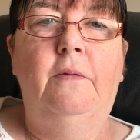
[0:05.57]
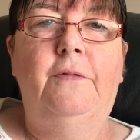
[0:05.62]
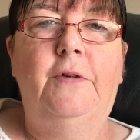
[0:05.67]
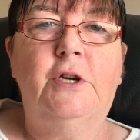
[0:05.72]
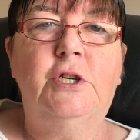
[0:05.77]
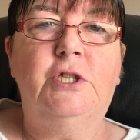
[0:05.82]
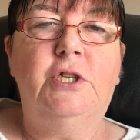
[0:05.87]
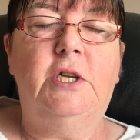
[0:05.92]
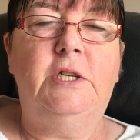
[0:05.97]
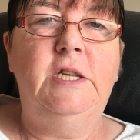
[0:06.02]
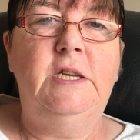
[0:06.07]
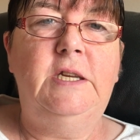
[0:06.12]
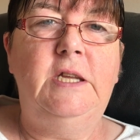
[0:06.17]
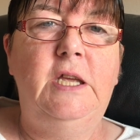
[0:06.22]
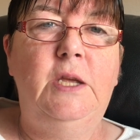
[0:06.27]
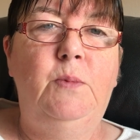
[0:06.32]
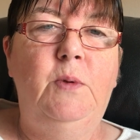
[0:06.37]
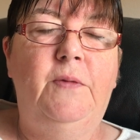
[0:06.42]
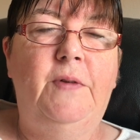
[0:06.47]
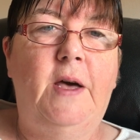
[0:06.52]
first sunny
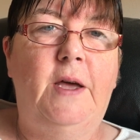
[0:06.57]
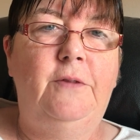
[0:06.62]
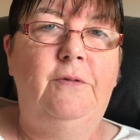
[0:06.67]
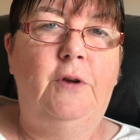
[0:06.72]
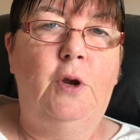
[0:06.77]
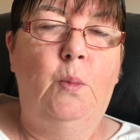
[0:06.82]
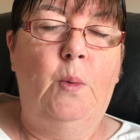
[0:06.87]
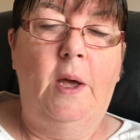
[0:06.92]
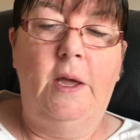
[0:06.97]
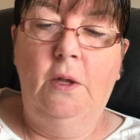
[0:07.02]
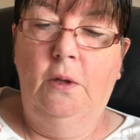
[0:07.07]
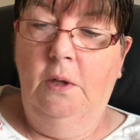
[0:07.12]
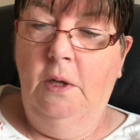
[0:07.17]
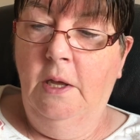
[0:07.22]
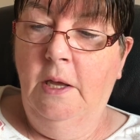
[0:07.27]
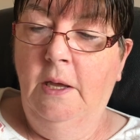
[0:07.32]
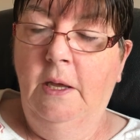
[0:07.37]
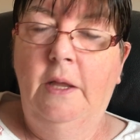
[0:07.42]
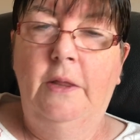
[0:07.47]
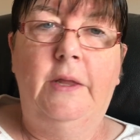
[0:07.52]
day we've had for a while.
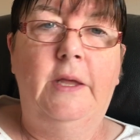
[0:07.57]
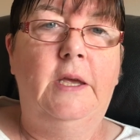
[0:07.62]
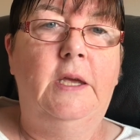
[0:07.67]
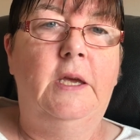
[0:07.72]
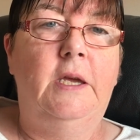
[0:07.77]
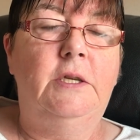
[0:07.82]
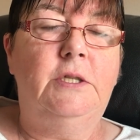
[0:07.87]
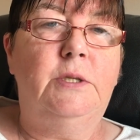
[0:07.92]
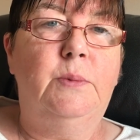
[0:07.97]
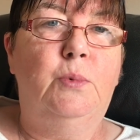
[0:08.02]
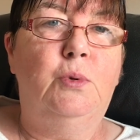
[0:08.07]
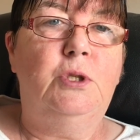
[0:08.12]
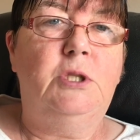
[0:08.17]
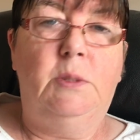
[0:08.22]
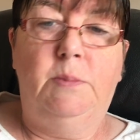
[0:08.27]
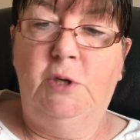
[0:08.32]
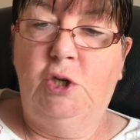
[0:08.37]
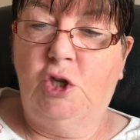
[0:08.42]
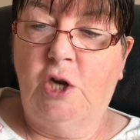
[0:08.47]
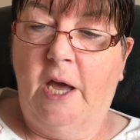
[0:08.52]
I think it is supposed
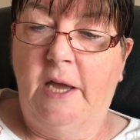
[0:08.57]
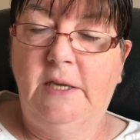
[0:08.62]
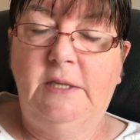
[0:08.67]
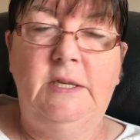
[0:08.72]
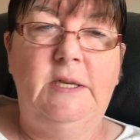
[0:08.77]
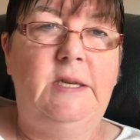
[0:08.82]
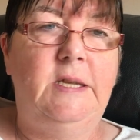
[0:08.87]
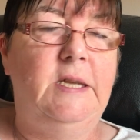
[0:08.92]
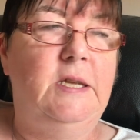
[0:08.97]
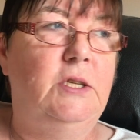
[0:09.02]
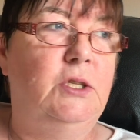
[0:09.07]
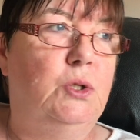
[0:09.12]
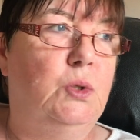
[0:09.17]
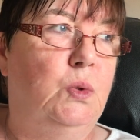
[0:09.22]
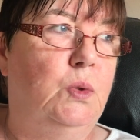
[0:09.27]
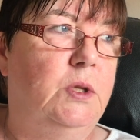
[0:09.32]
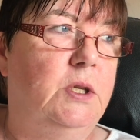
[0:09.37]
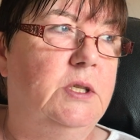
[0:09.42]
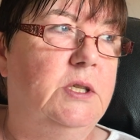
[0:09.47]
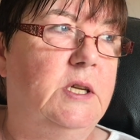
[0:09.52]
to be dry today,
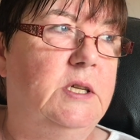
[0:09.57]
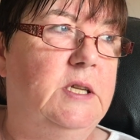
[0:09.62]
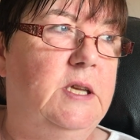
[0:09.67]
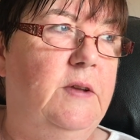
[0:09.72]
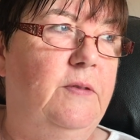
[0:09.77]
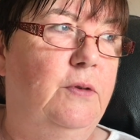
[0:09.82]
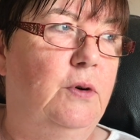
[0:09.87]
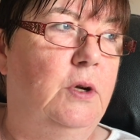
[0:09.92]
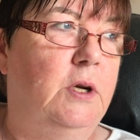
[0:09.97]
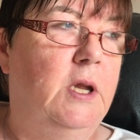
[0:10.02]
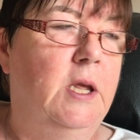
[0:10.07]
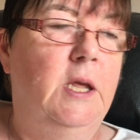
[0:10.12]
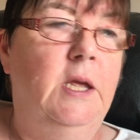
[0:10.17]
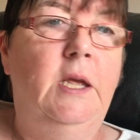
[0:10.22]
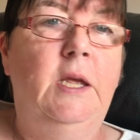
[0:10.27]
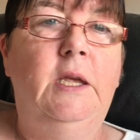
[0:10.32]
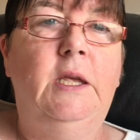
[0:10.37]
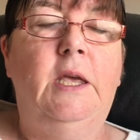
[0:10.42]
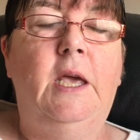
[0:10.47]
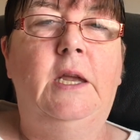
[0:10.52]
so this is a day for
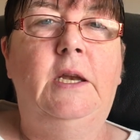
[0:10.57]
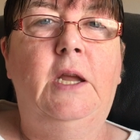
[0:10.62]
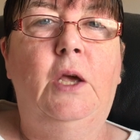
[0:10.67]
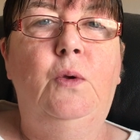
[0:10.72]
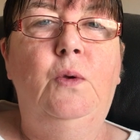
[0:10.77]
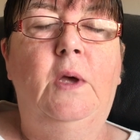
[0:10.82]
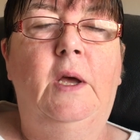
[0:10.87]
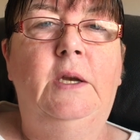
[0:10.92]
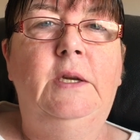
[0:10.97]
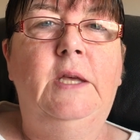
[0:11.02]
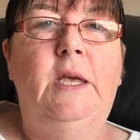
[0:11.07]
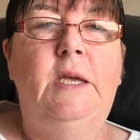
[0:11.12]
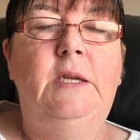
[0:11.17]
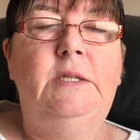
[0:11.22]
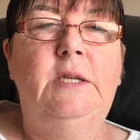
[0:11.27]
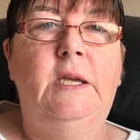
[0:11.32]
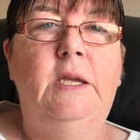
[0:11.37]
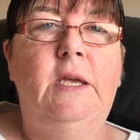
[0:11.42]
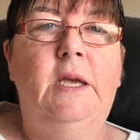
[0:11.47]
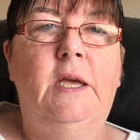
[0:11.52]
getting out and
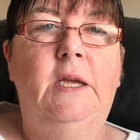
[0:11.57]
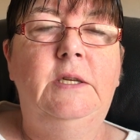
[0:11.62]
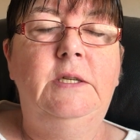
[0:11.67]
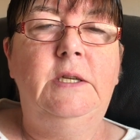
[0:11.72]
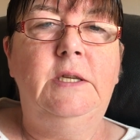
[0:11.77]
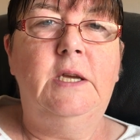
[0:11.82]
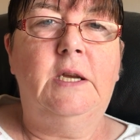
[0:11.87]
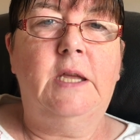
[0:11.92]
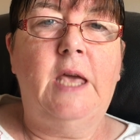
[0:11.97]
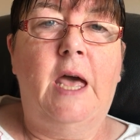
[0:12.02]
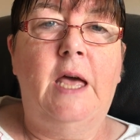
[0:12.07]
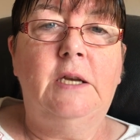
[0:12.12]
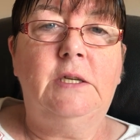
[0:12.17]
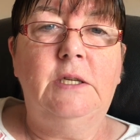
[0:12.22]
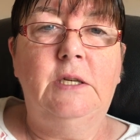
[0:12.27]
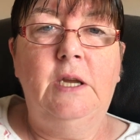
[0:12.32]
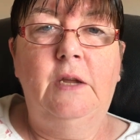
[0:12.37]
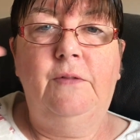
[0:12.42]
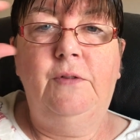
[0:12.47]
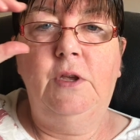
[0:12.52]
getting into your
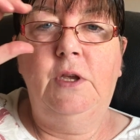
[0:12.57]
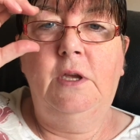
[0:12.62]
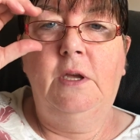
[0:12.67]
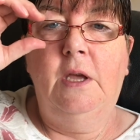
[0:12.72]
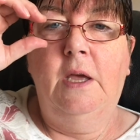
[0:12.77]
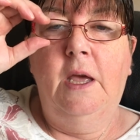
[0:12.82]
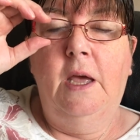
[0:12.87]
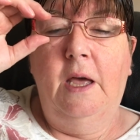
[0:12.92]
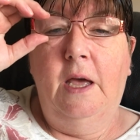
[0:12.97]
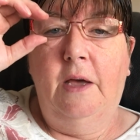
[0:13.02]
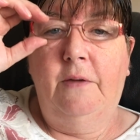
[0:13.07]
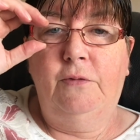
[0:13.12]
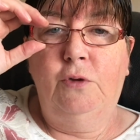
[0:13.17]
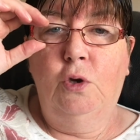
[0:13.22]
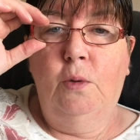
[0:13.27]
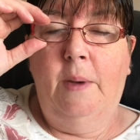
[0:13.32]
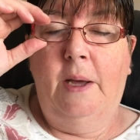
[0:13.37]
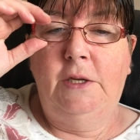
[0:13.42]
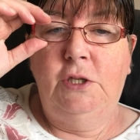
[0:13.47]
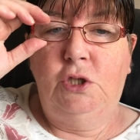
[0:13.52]
garden if you have
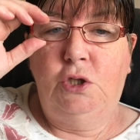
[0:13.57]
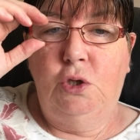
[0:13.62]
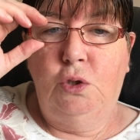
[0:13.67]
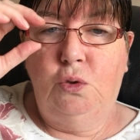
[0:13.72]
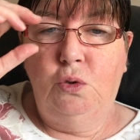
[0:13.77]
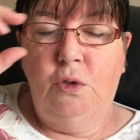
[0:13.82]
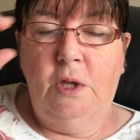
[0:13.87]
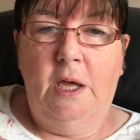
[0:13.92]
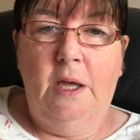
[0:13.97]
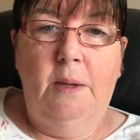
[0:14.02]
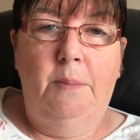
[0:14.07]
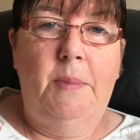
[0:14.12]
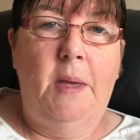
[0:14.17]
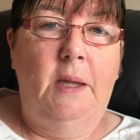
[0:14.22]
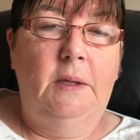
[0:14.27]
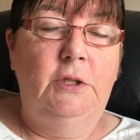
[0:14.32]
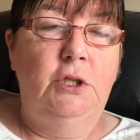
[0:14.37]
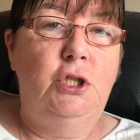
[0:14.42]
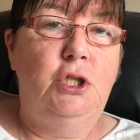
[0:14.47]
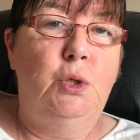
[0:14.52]
not managed to do that, but
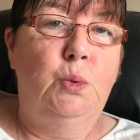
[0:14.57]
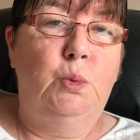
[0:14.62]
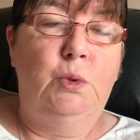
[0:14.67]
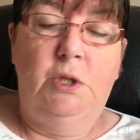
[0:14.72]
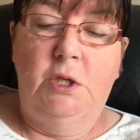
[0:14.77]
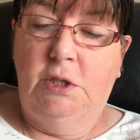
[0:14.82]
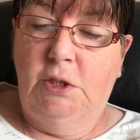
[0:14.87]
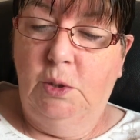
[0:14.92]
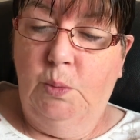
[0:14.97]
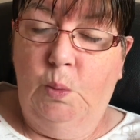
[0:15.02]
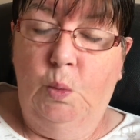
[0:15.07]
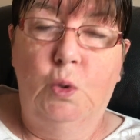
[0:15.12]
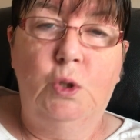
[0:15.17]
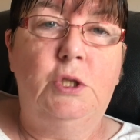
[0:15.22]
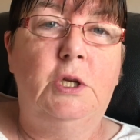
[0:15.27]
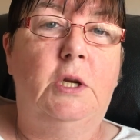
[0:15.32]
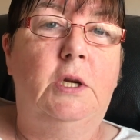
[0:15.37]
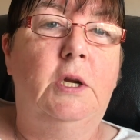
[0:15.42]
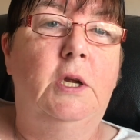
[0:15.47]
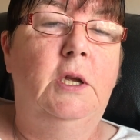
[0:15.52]
at least you won't need to
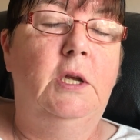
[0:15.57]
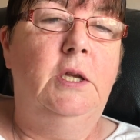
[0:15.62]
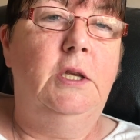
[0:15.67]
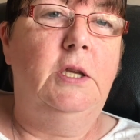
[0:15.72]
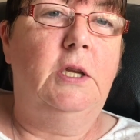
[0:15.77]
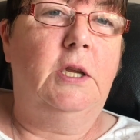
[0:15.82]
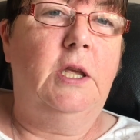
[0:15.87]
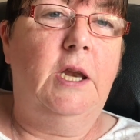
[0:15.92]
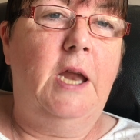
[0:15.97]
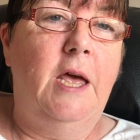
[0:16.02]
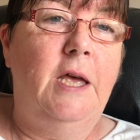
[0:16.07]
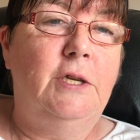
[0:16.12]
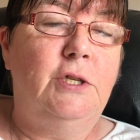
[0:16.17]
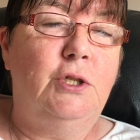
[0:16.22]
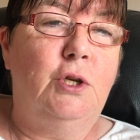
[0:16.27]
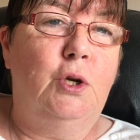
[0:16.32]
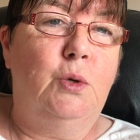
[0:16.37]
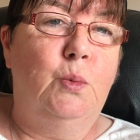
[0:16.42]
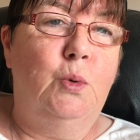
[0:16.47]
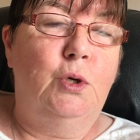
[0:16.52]
water your
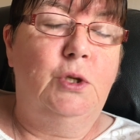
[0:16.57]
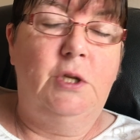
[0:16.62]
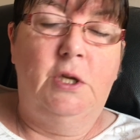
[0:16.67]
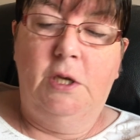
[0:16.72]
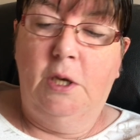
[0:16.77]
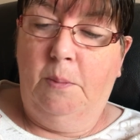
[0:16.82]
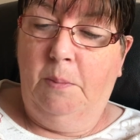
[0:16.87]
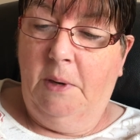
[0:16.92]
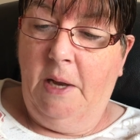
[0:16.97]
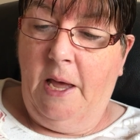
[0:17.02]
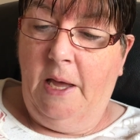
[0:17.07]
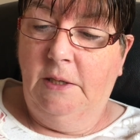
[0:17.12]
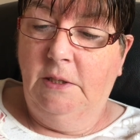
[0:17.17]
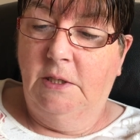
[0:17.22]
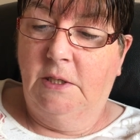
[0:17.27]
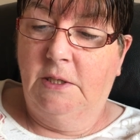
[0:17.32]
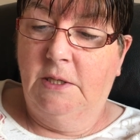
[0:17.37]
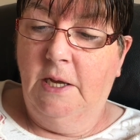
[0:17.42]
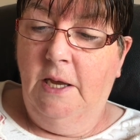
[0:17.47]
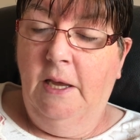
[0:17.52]
grass or water your
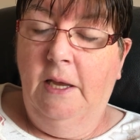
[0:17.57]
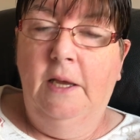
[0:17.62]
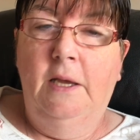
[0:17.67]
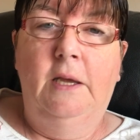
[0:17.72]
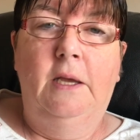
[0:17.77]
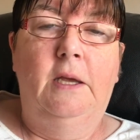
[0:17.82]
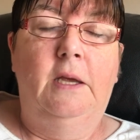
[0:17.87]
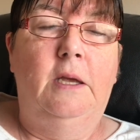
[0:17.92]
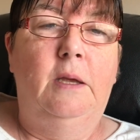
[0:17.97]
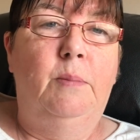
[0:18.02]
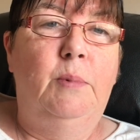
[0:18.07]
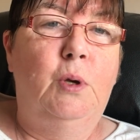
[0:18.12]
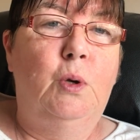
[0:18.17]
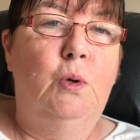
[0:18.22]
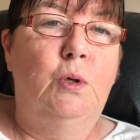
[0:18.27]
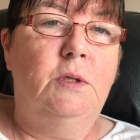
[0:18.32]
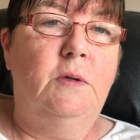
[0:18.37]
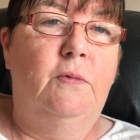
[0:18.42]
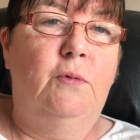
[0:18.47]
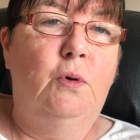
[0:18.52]
plants
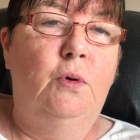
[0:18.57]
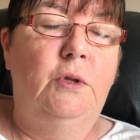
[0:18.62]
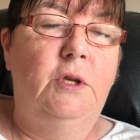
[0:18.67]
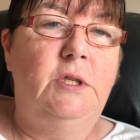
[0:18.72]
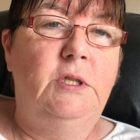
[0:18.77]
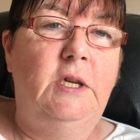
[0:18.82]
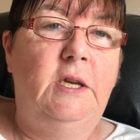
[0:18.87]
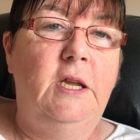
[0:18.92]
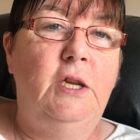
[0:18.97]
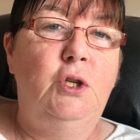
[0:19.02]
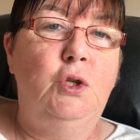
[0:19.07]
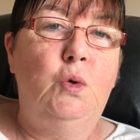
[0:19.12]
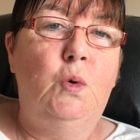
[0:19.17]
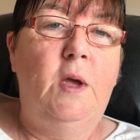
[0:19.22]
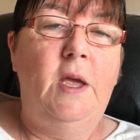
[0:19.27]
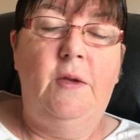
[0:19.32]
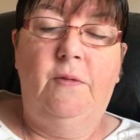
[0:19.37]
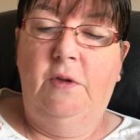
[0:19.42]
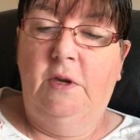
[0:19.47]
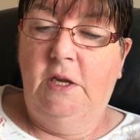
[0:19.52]
because of all the torrential
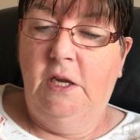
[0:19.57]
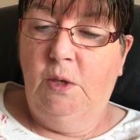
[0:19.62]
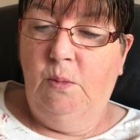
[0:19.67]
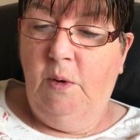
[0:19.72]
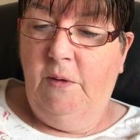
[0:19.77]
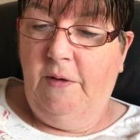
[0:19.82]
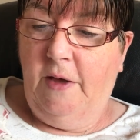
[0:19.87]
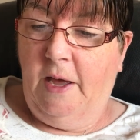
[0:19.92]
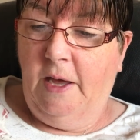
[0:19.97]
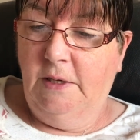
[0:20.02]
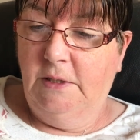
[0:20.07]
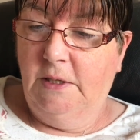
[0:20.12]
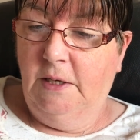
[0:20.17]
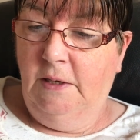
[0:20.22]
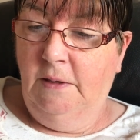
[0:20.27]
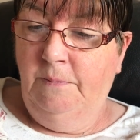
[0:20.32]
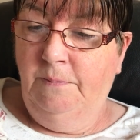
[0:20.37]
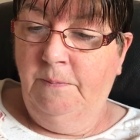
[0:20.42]
heavy rain we've had.